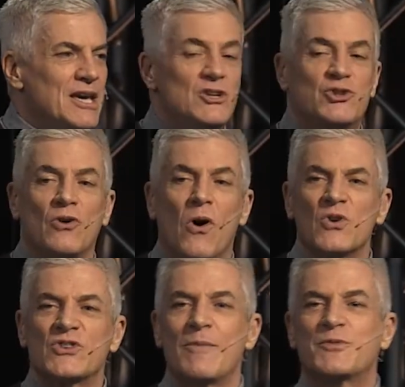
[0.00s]
He
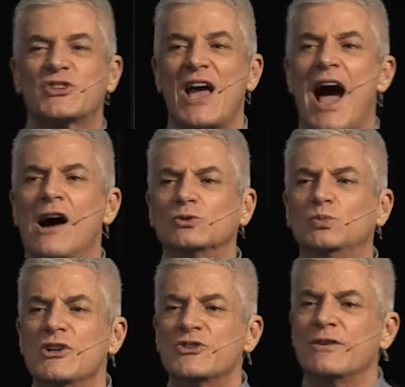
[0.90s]
stores up
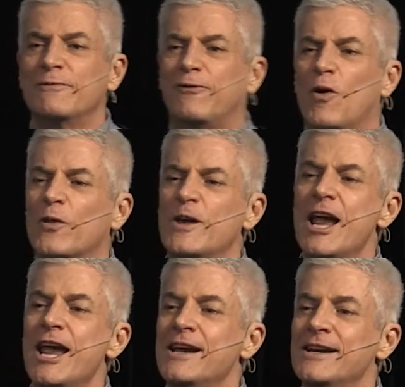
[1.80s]
sound wisdom for
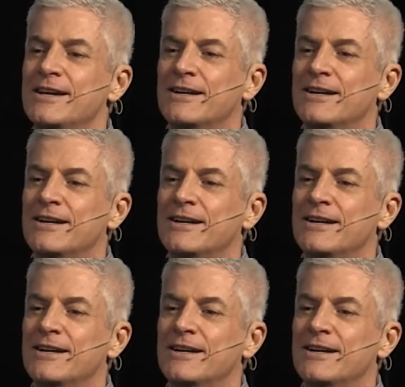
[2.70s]
the.